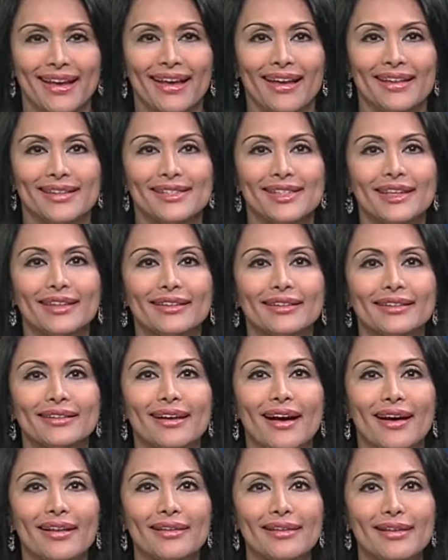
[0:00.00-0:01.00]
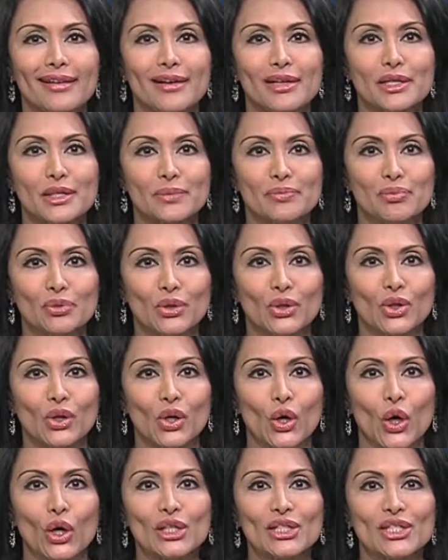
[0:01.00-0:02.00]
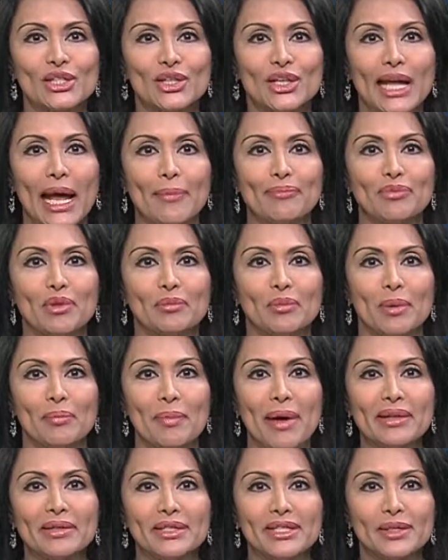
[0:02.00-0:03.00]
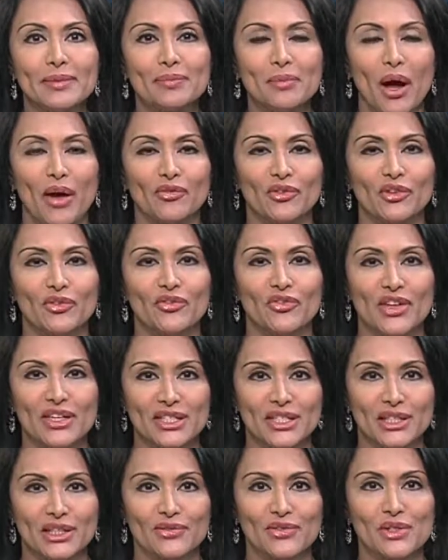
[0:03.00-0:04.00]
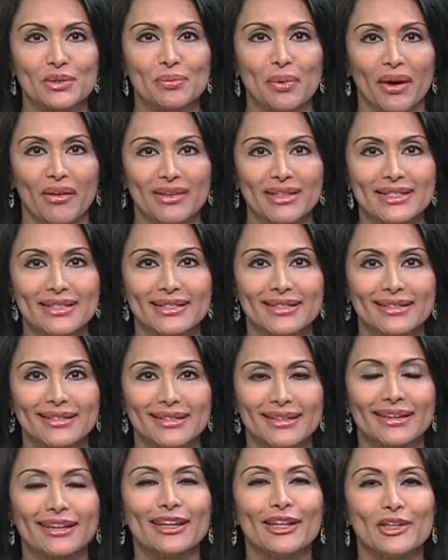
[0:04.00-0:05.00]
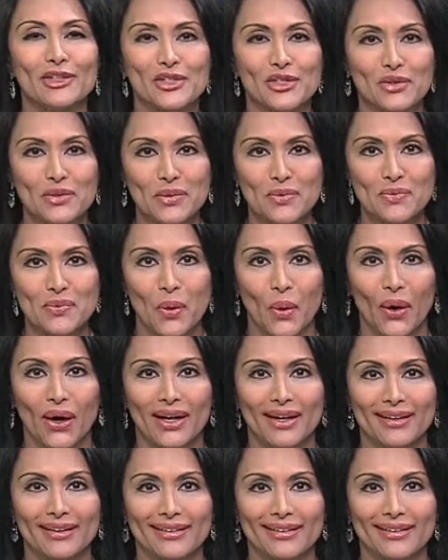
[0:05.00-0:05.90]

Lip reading: Singer Kanika Kapoor also kept the momentum of the festive spirit. Here's a report.